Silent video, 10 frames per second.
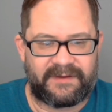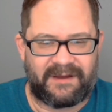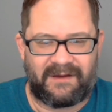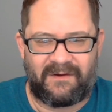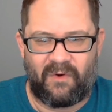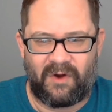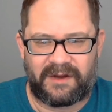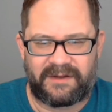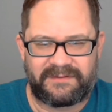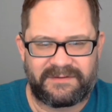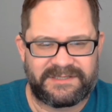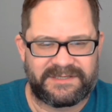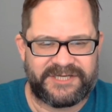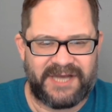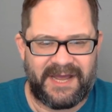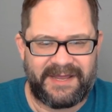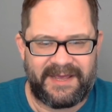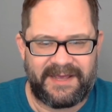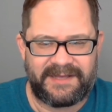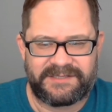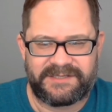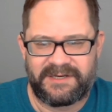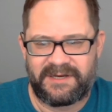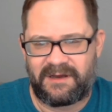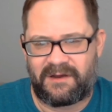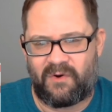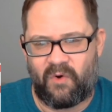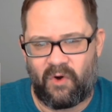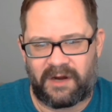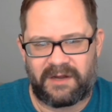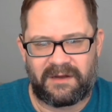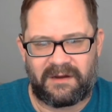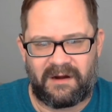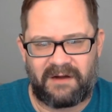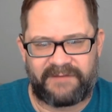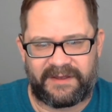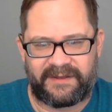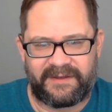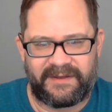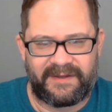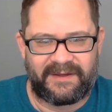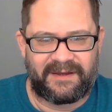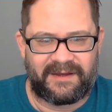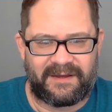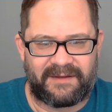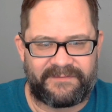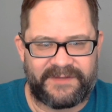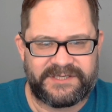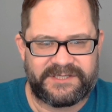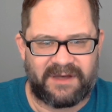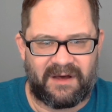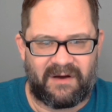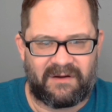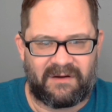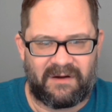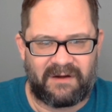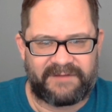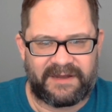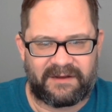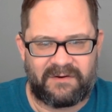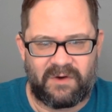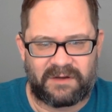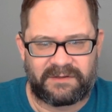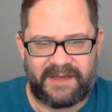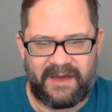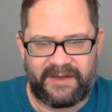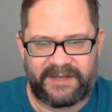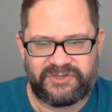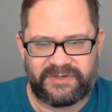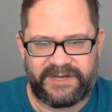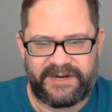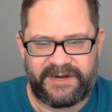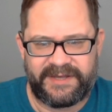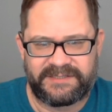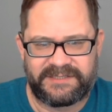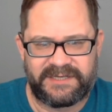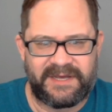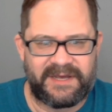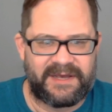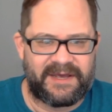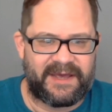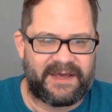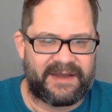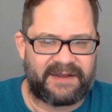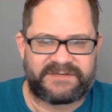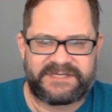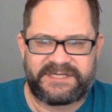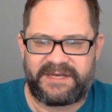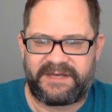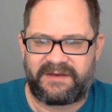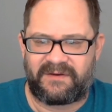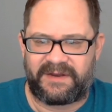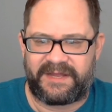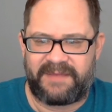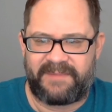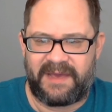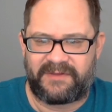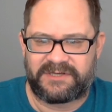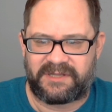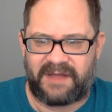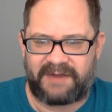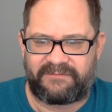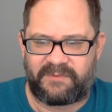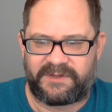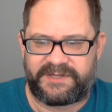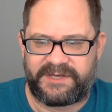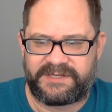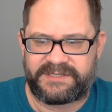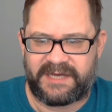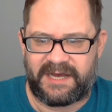cork. It's a Chinese cork carving. This is all carved out of cork. Look how intricate it is. And I see on eBay there's a lot of them with these